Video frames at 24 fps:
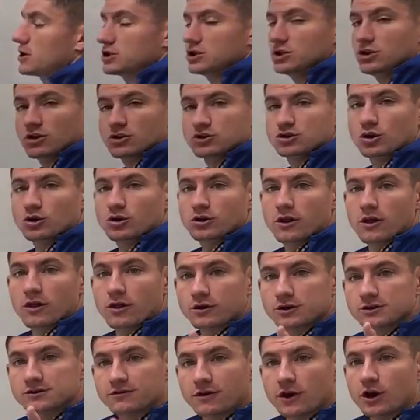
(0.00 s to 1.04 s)
You're told that those
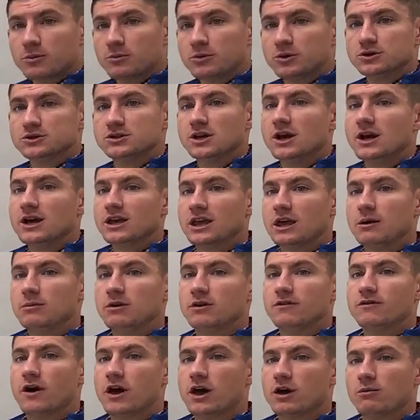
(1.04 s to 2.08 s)
variables can be
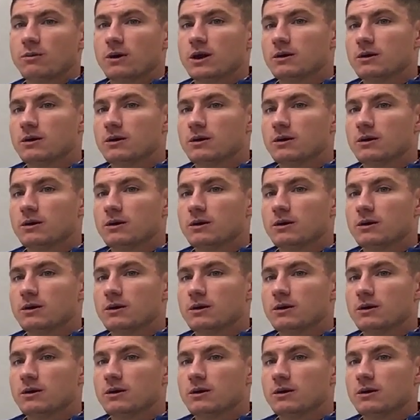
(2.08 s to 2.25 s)
evaluated